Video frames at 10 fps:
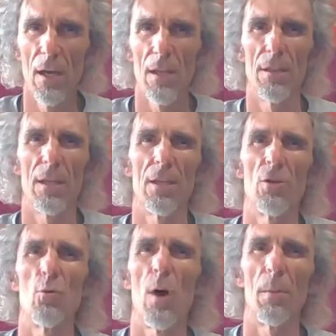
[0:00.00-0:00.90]
that
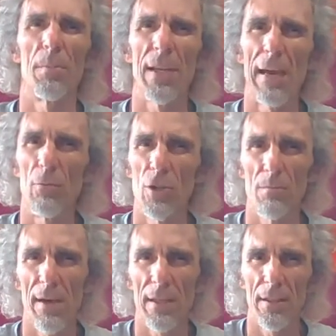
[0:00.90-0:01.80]
you won't be able to
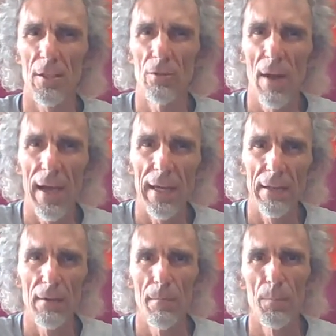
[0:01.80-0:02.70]
make the
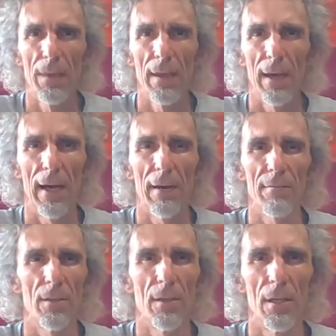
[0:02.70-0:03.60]
grade
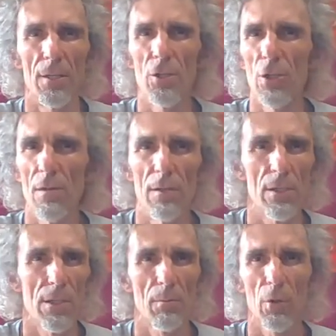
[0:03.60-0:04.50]
after achieving
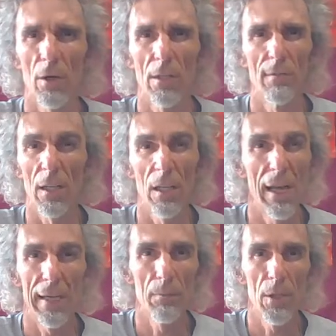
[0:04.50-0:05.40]
some kind of
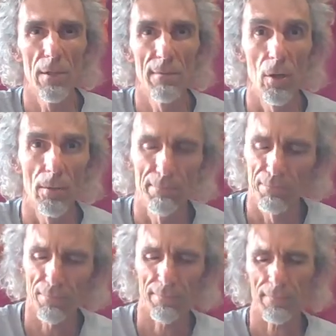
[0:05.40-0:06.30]
acclaim that you've got,
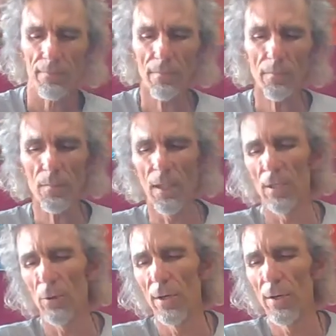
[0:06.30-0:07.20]

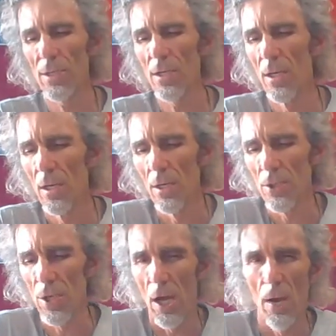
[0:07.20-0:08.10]
Aquarius.
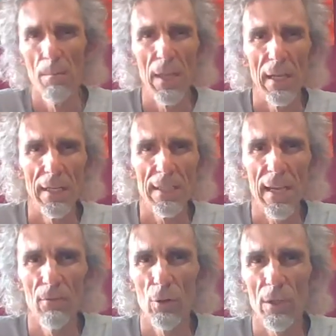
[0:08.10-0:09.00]
So let's
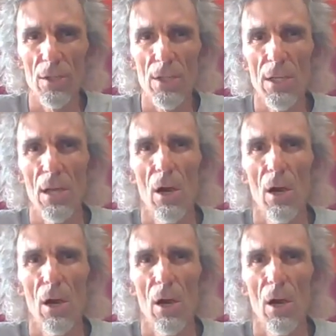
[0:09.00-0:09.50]
have a look and see